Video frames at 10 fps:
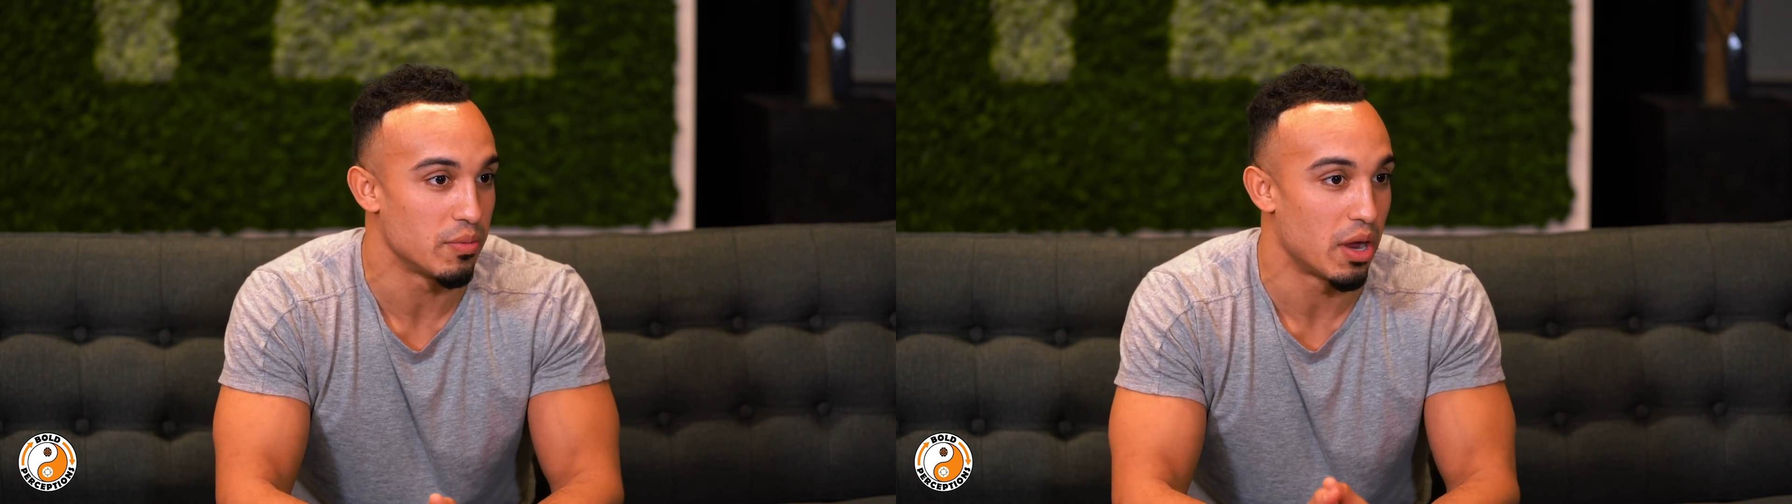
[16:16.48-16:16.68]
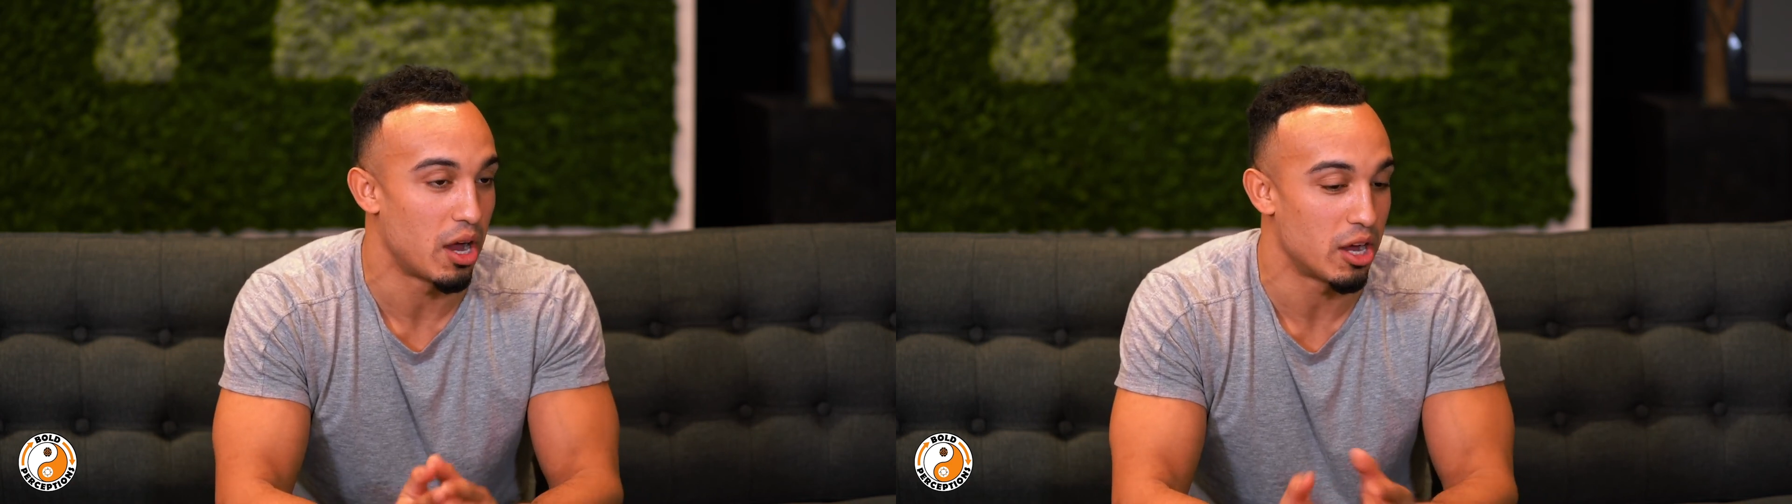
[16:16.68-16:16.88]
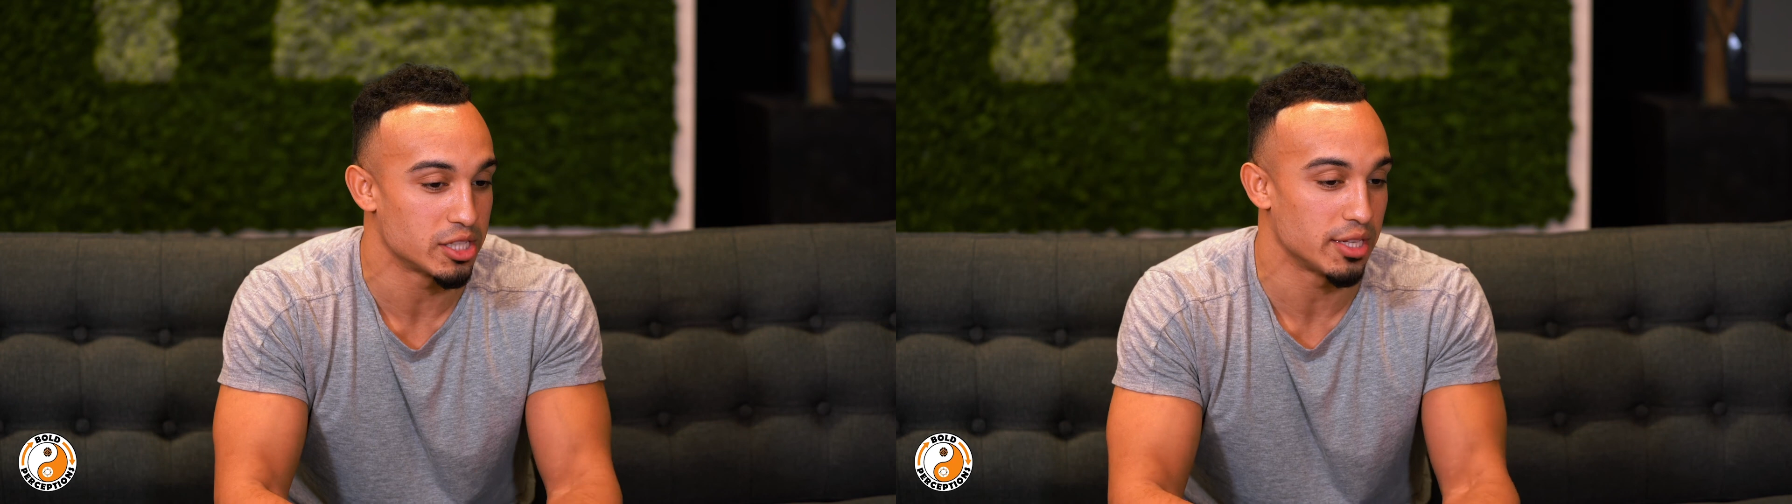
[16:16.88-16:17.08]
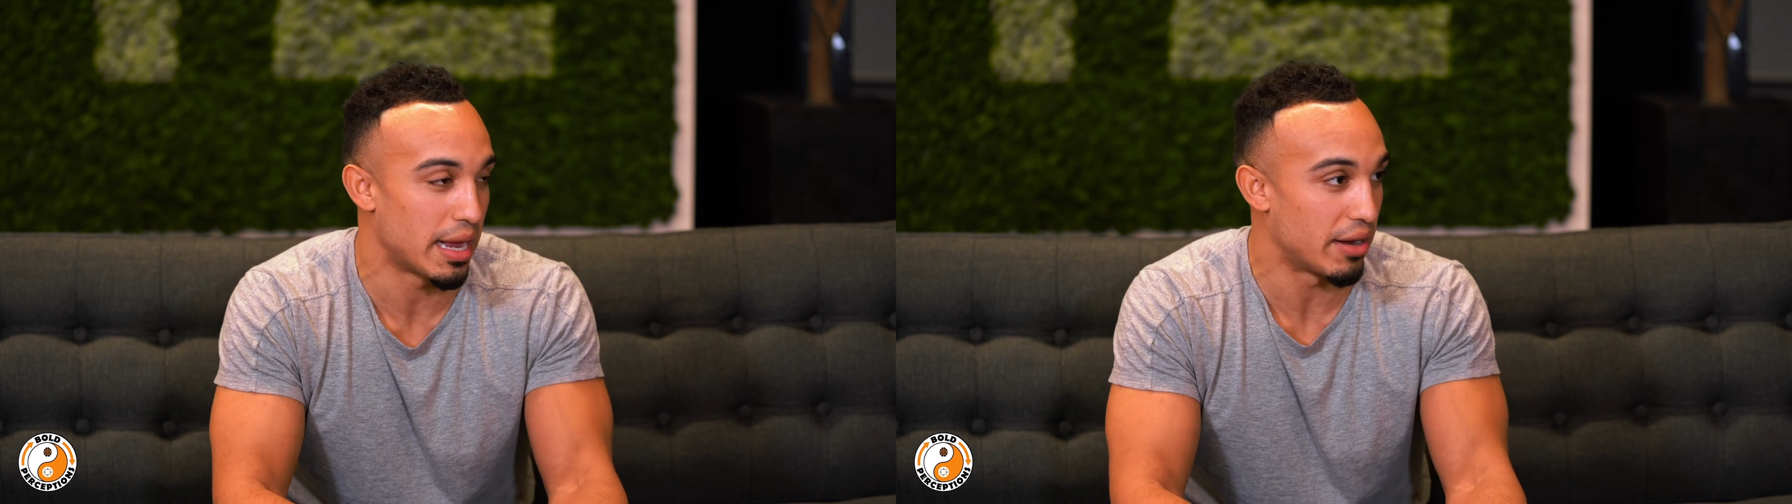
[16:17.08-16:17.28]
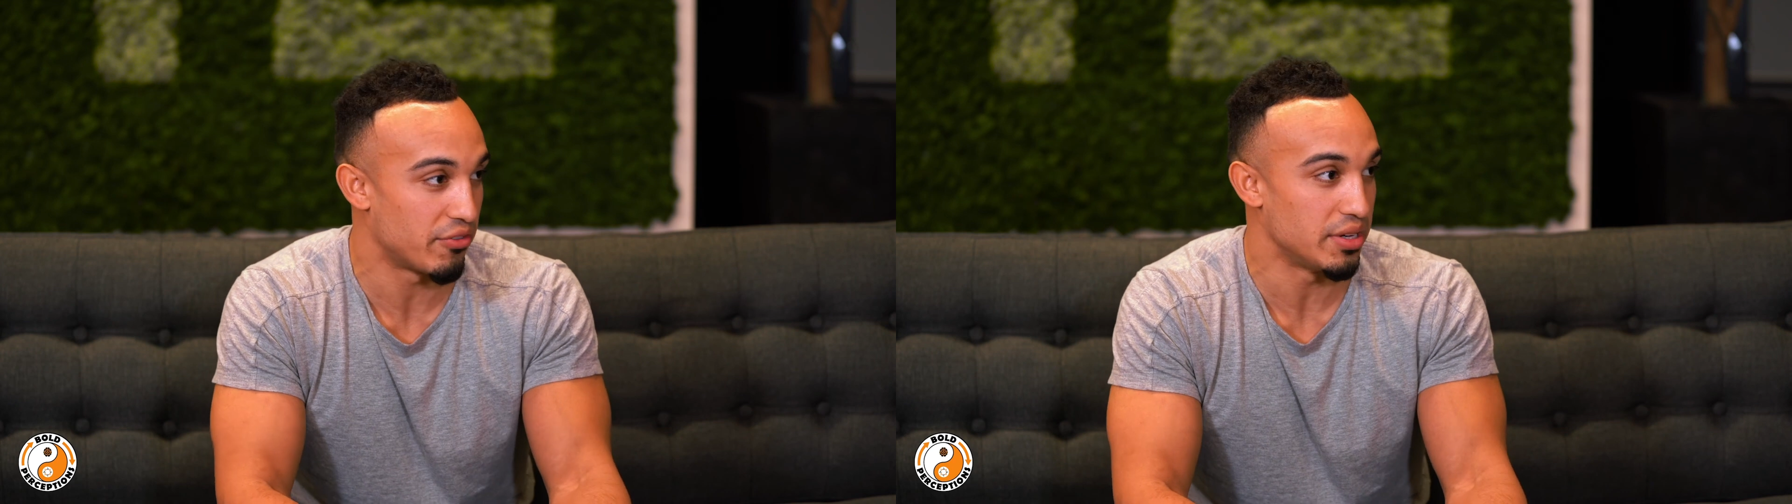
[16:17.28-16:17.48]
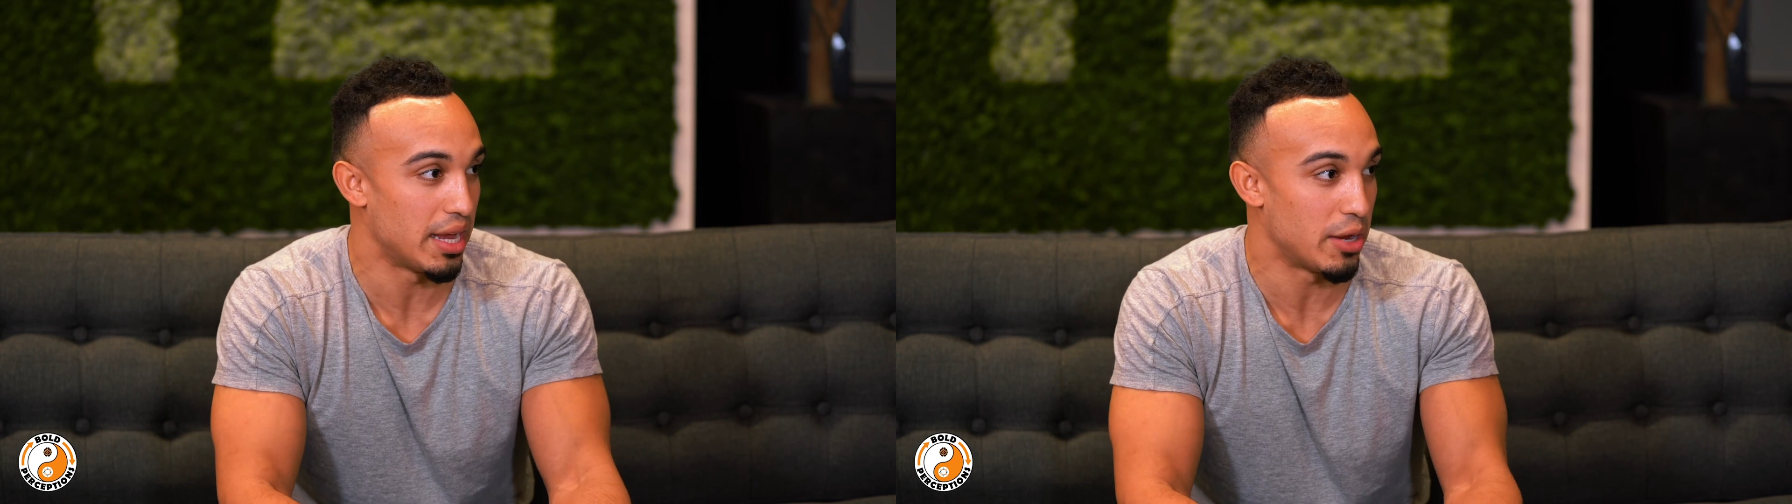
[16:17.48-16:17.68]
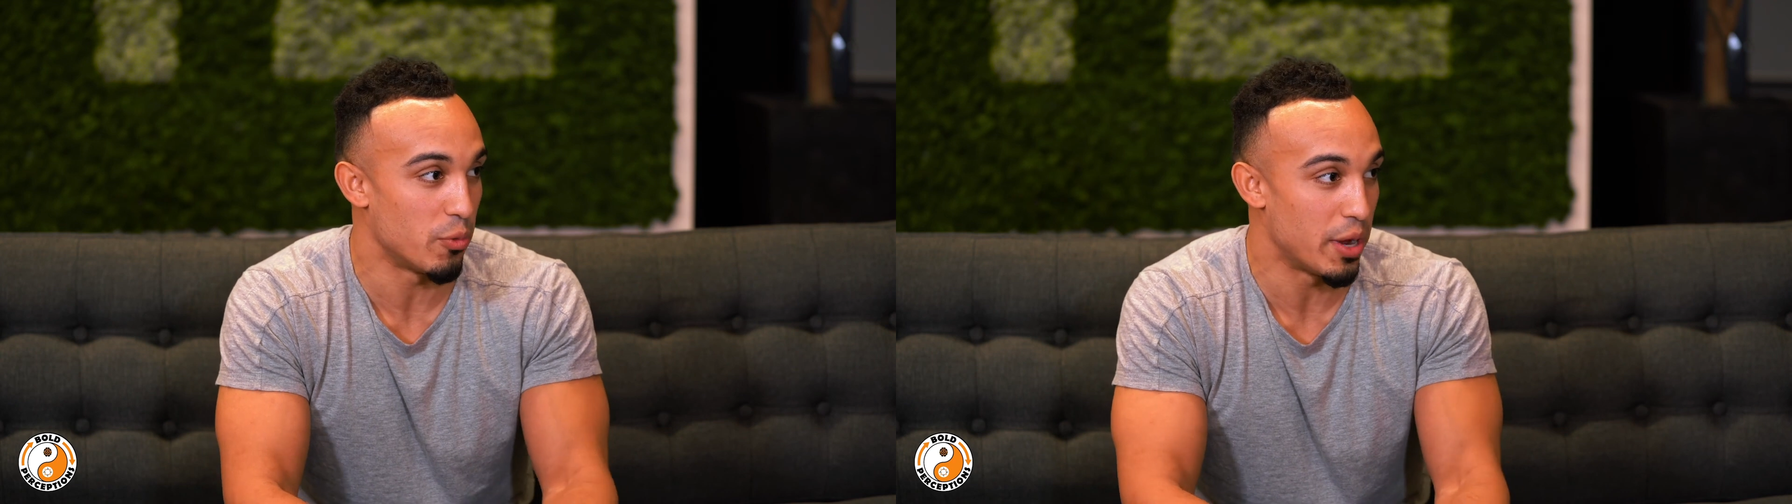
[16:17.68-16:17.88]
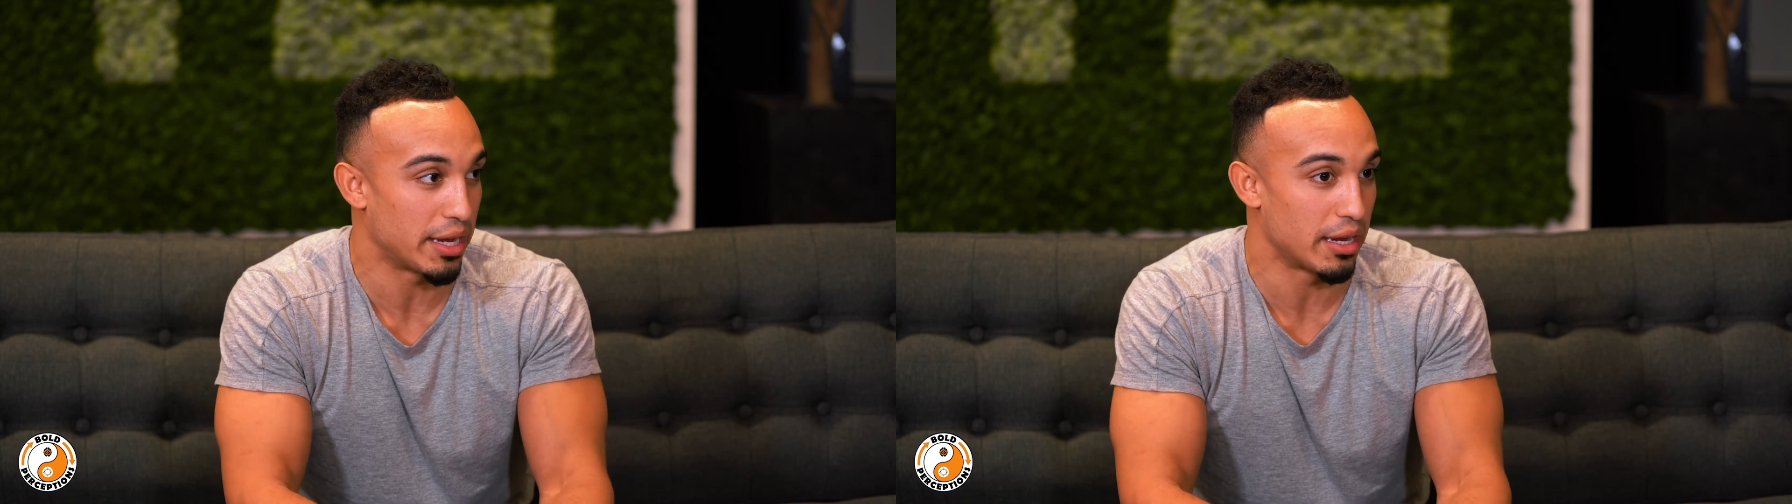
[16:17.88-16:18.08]
hustling every day,
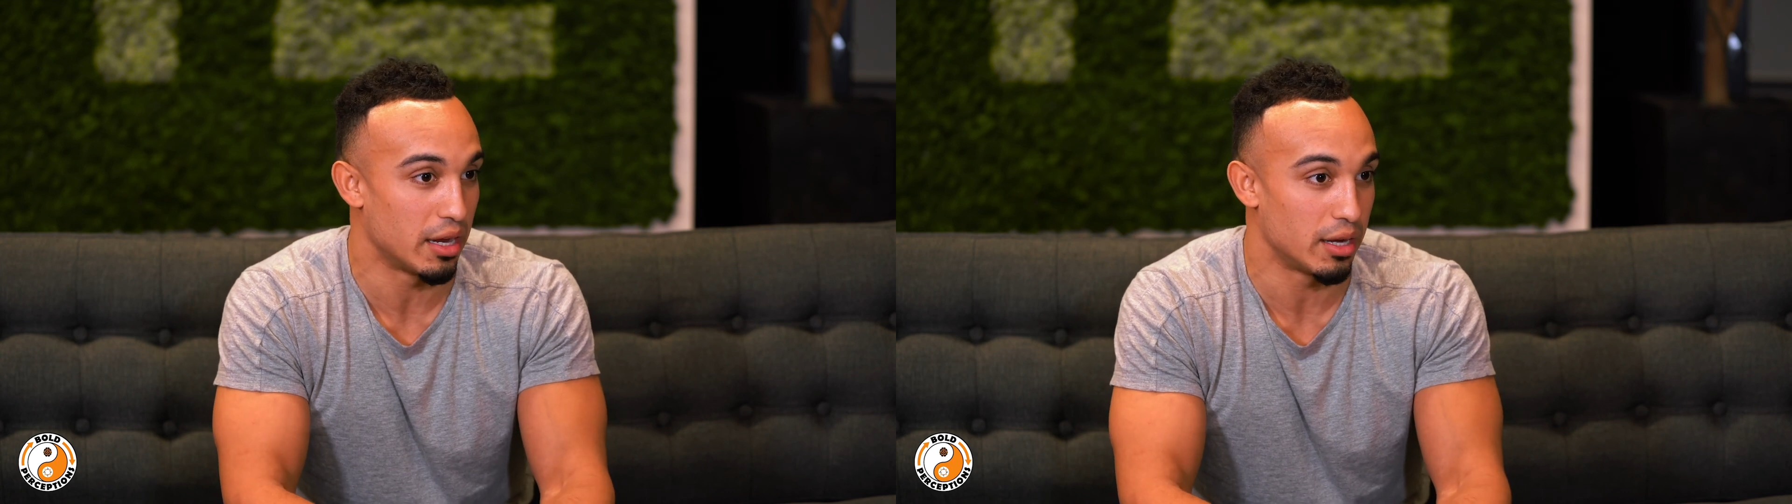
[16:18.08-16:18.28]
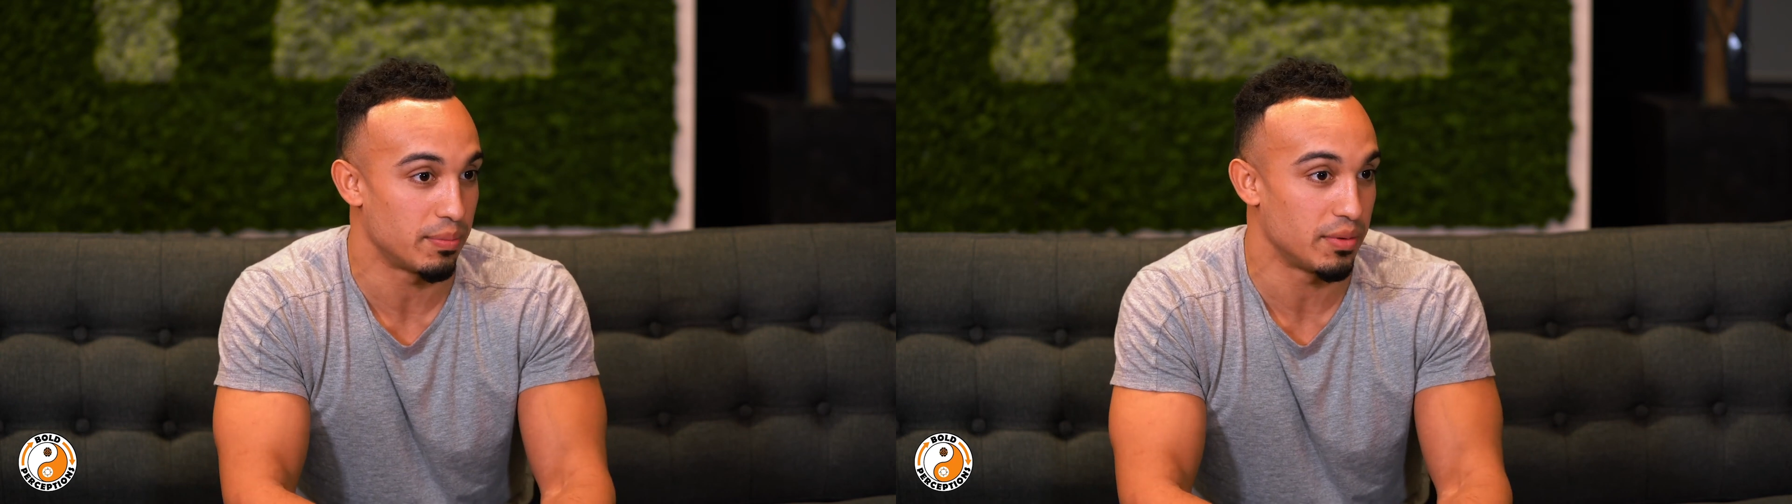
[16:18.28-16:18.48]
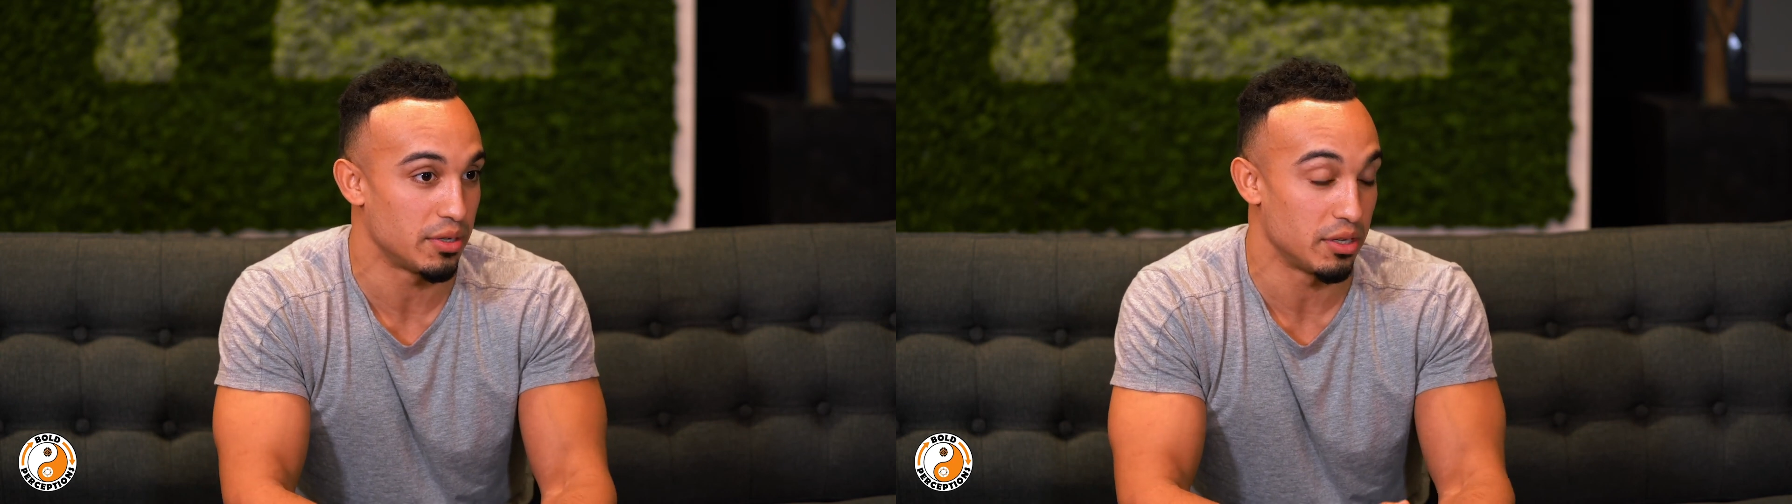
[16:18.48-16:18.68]
waking up,